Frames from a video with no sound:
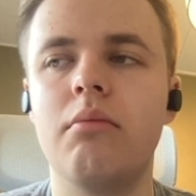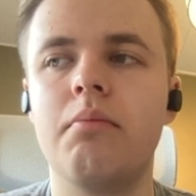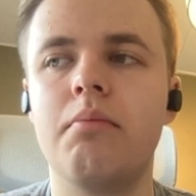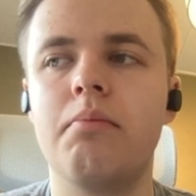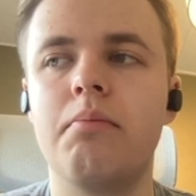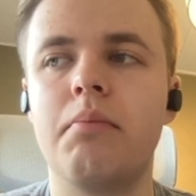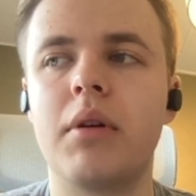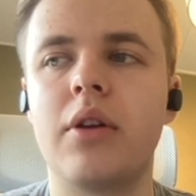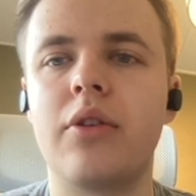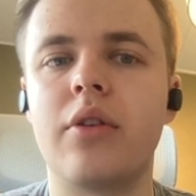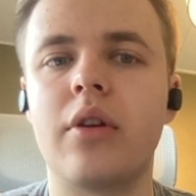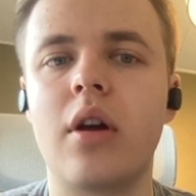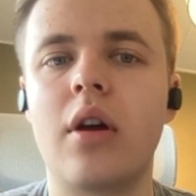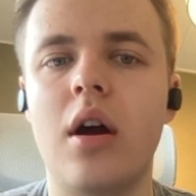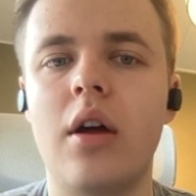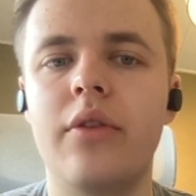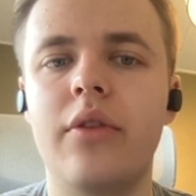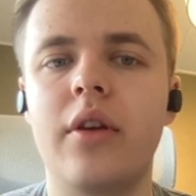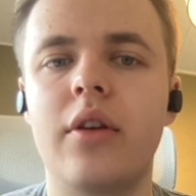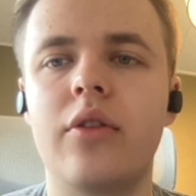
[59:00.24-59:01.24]
because of the
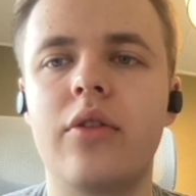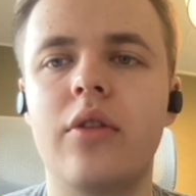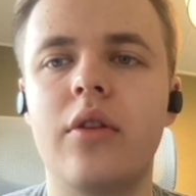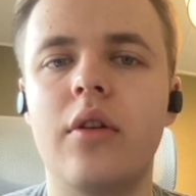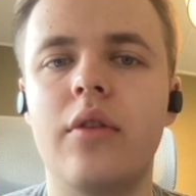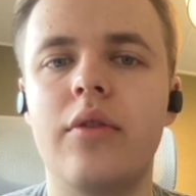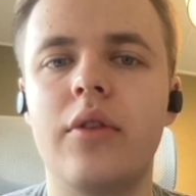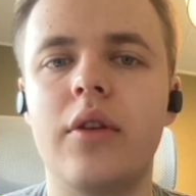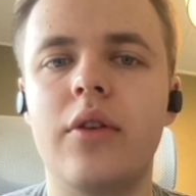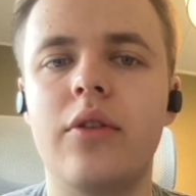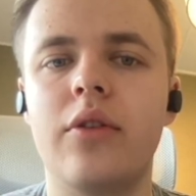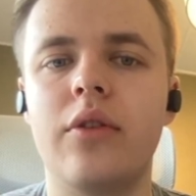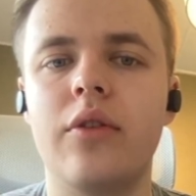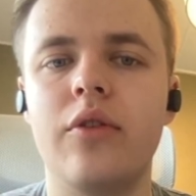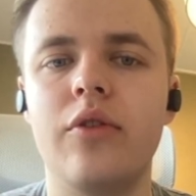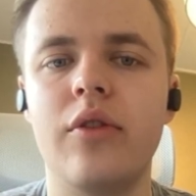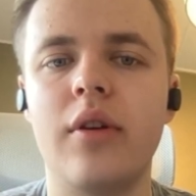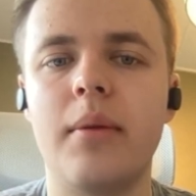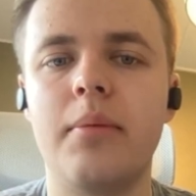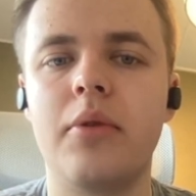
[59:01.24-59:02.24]
context of this
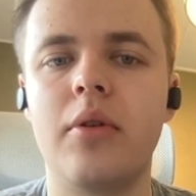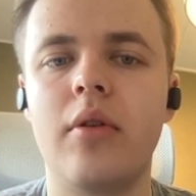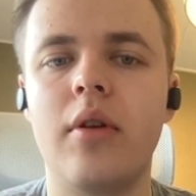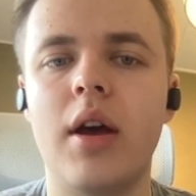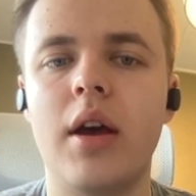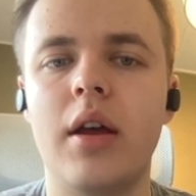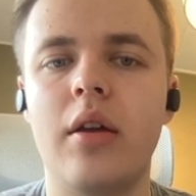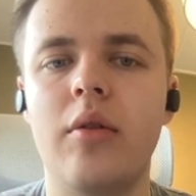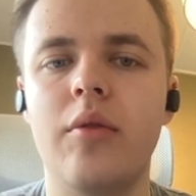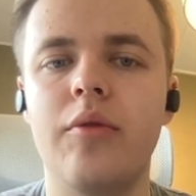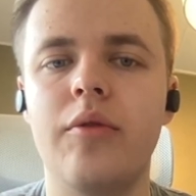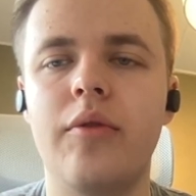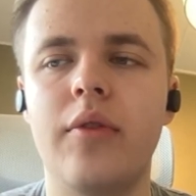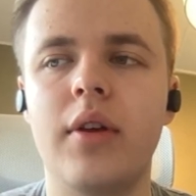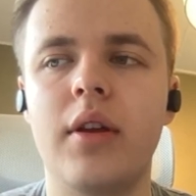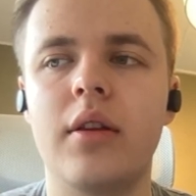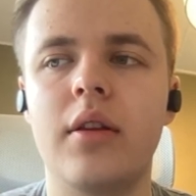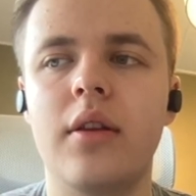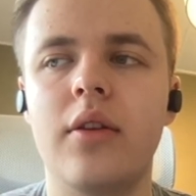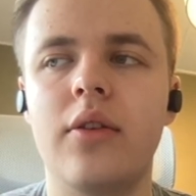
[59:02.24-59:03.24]
chapter, I don't
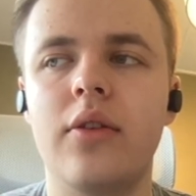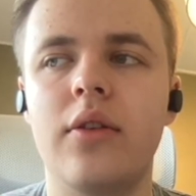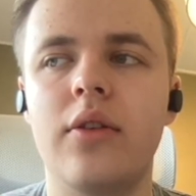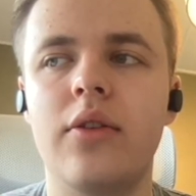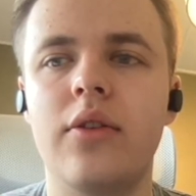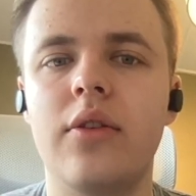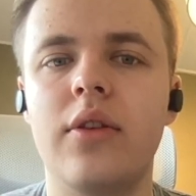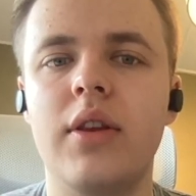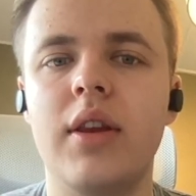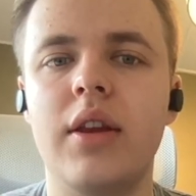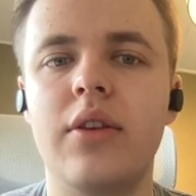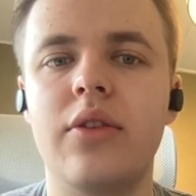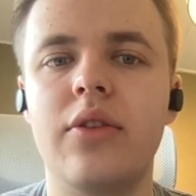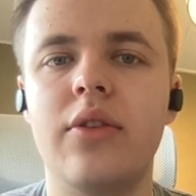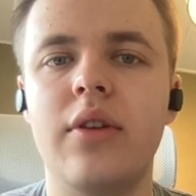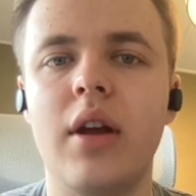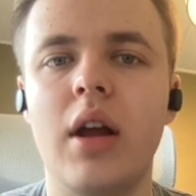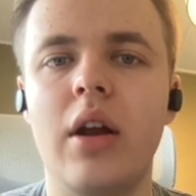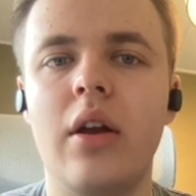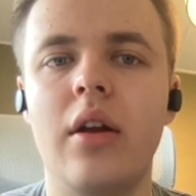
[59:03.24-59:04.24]
think this is
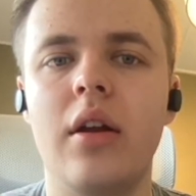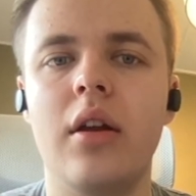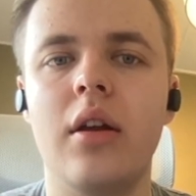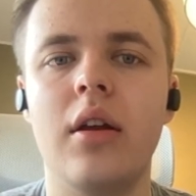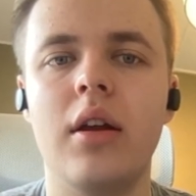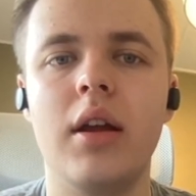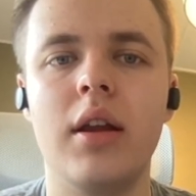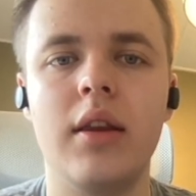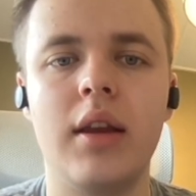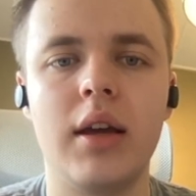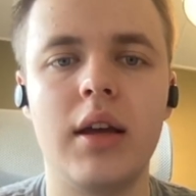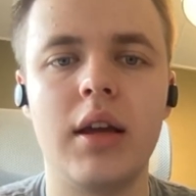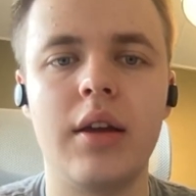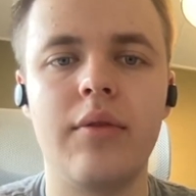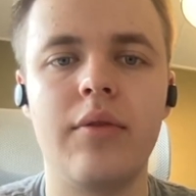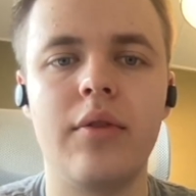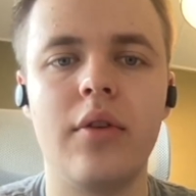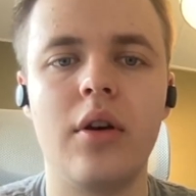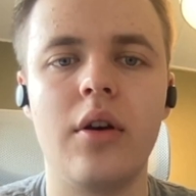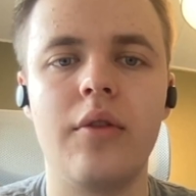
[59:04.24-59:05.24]
necessarily
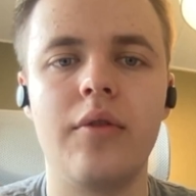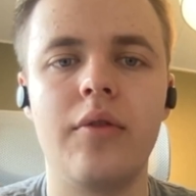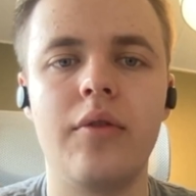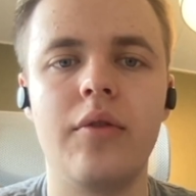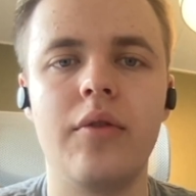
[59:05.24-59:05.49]
indicative of